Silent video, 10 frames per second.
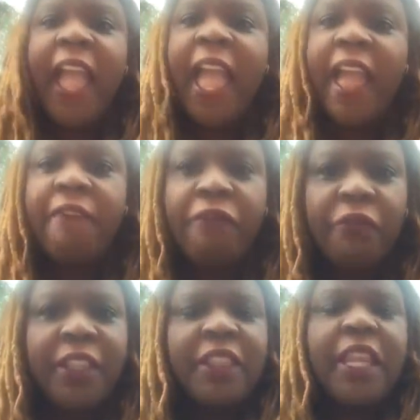
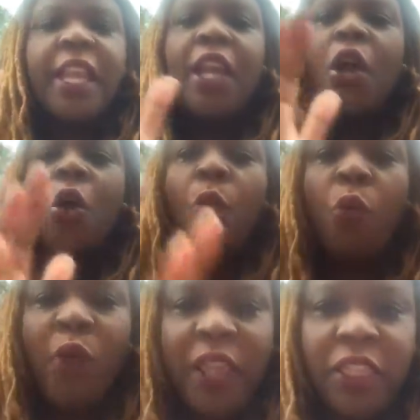everything
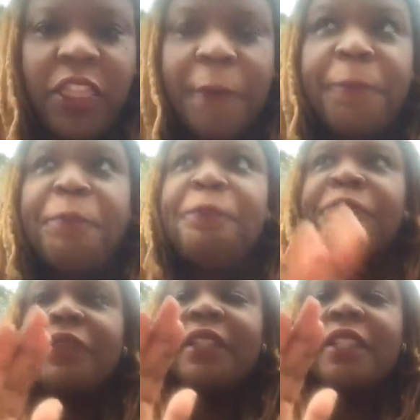with
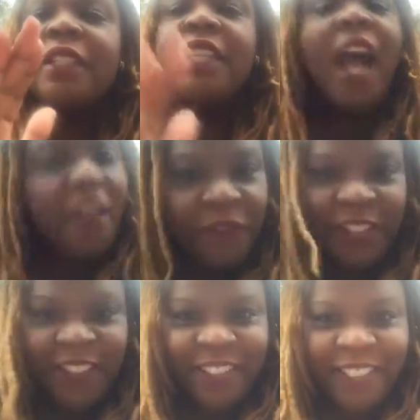
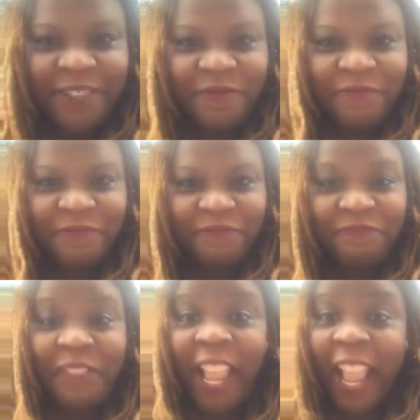confidence
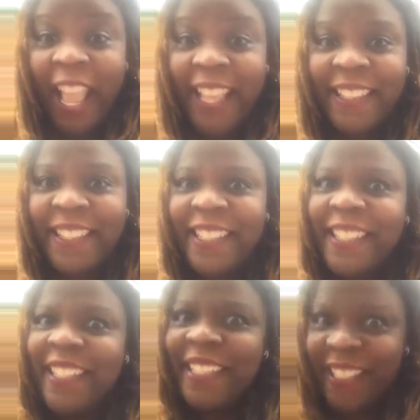and
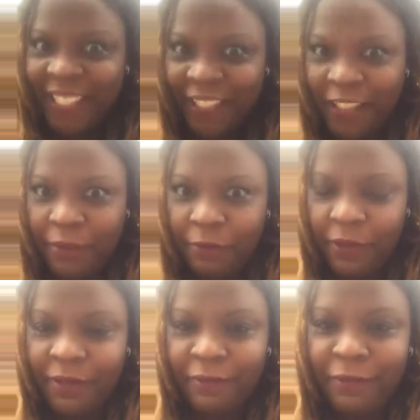ease.
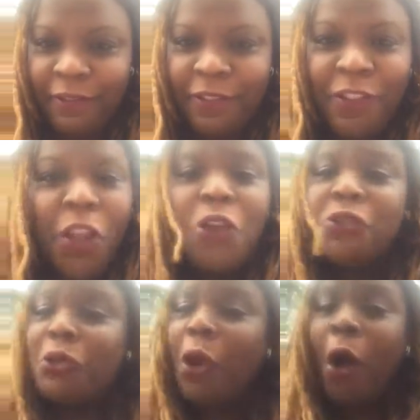
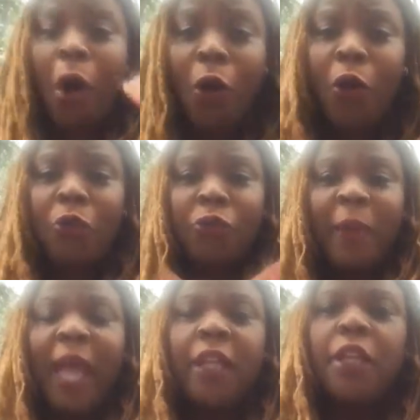So it all goes
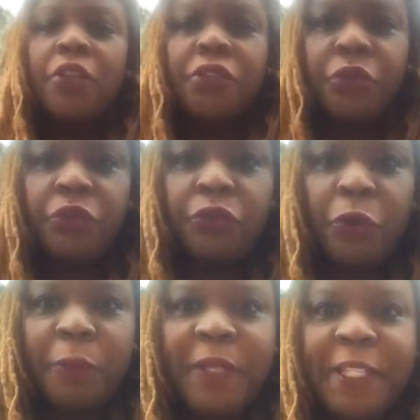back to those
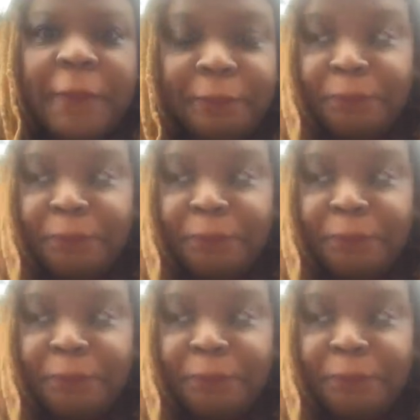4Ps.